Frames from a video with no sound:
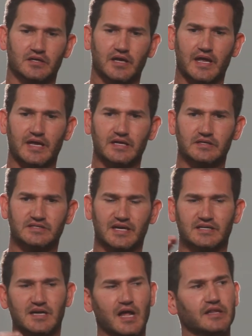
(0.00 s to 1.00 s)
a
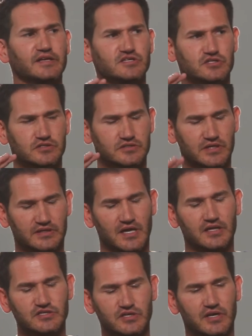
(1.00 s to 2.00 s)
technology,
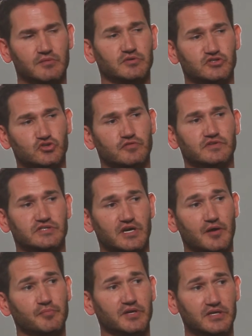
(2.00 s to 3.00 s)
technology-enabled service
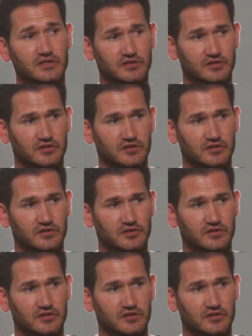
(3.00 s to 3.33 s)
company,